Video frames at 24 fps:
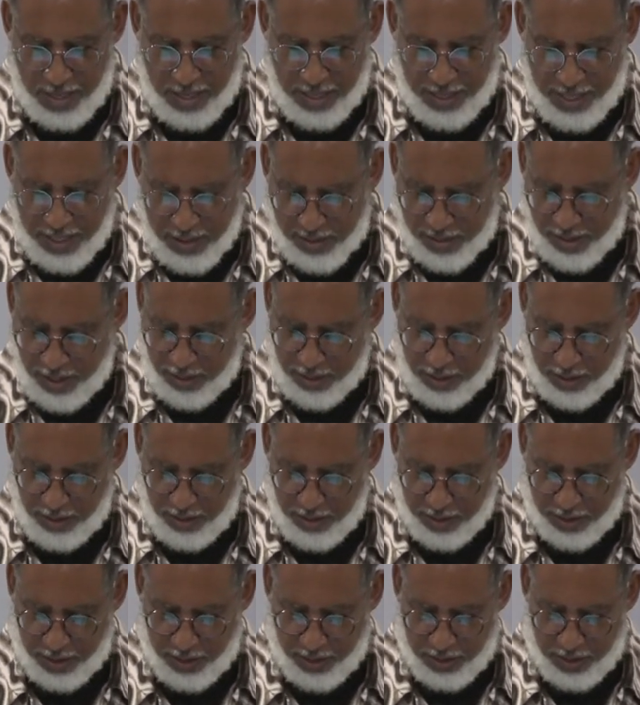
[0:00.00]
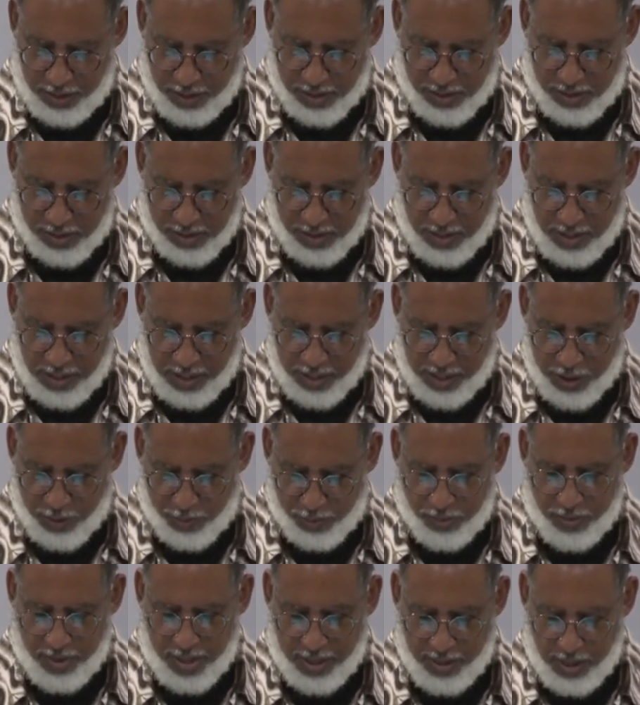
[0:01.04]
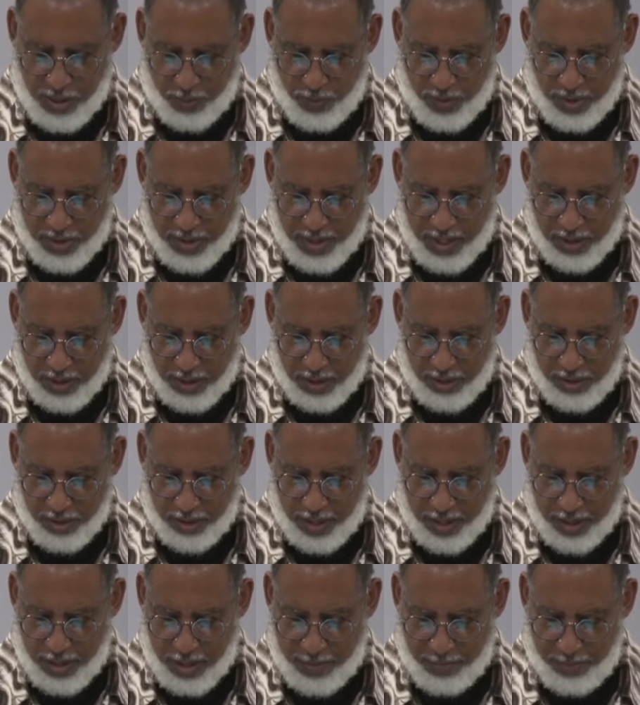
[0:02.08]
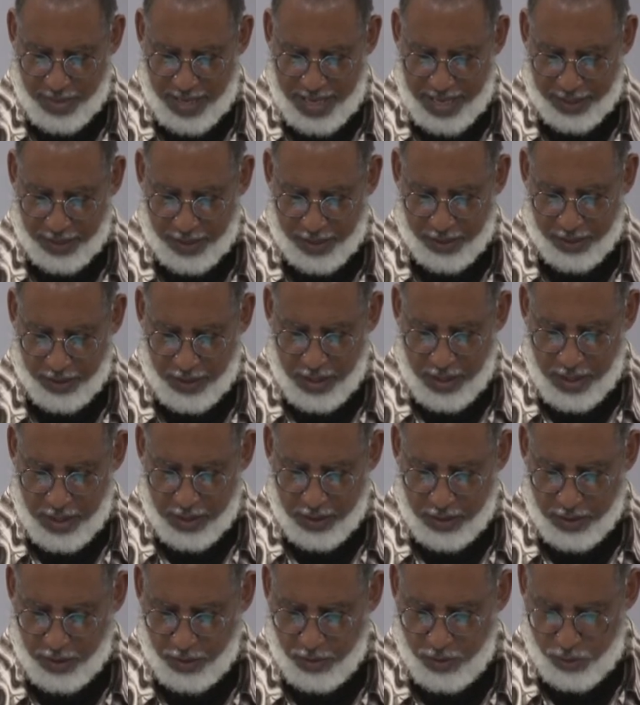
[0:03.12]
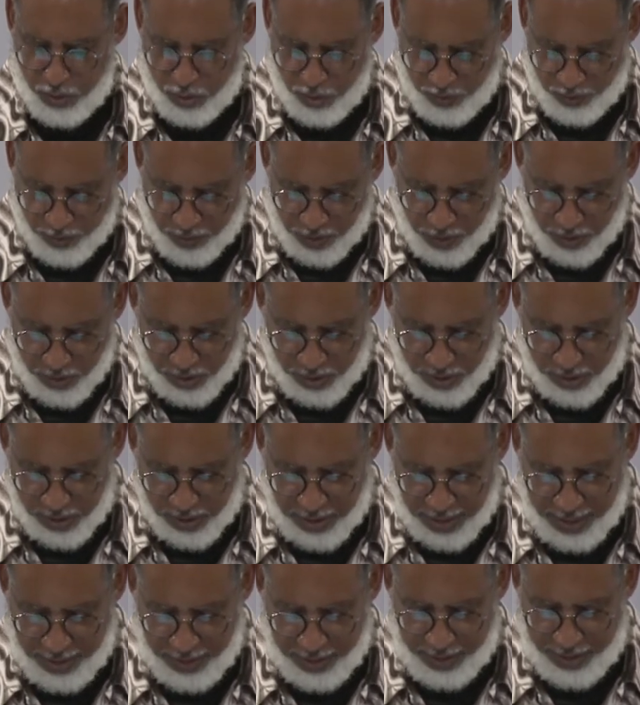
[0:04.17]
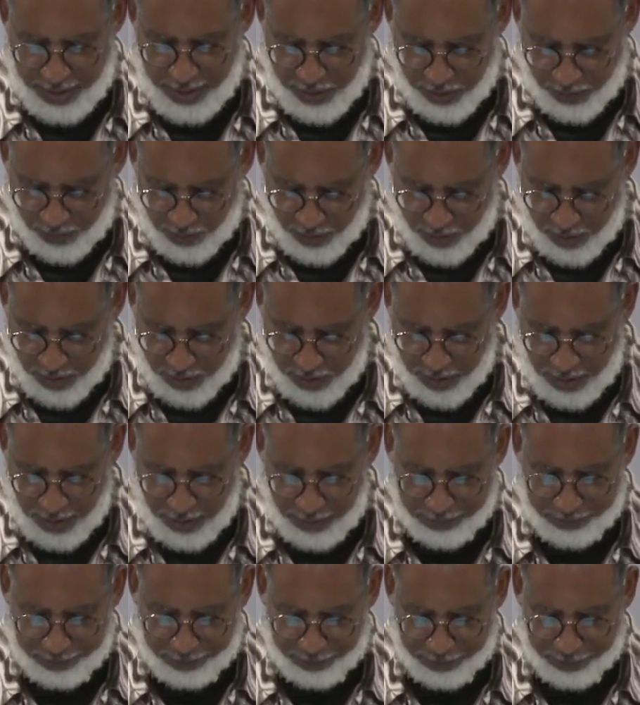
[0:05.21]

Let's take a look at this. Let's pray and then we'll take a look at unpacking those two verses at least for today.